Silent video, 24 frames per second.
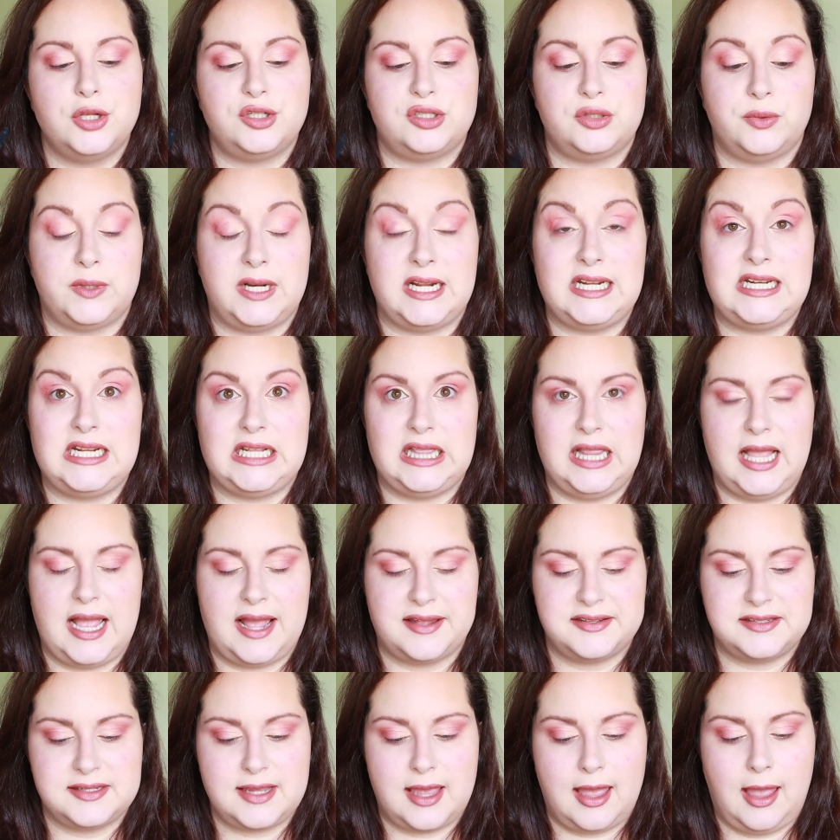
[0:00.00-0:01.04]
So what I did
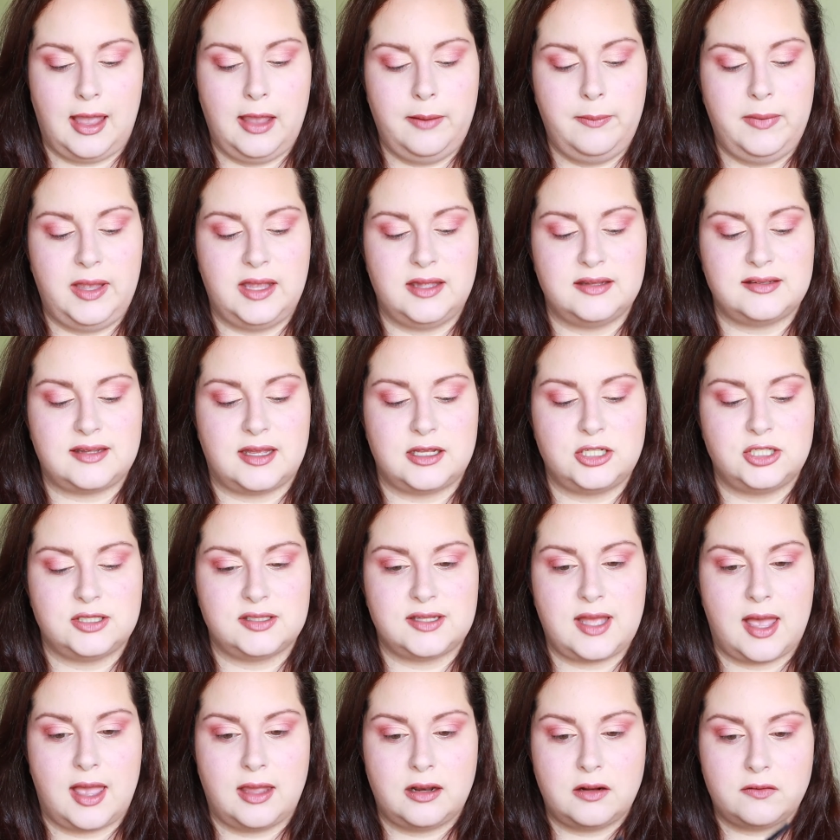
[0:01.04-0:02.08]
last time is I
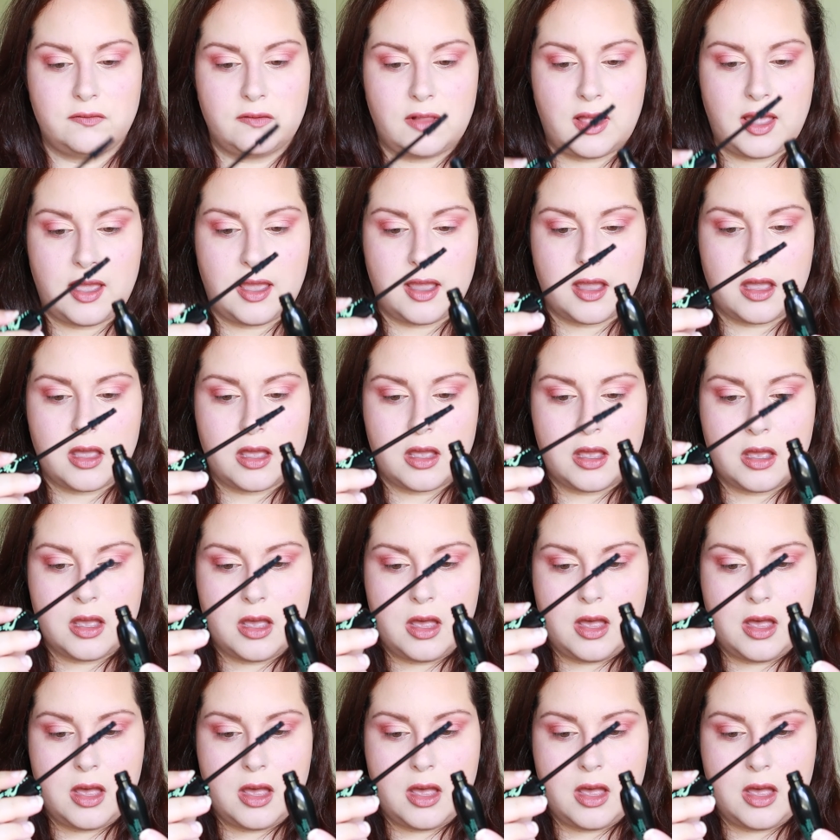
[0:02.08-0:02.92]
just kind of like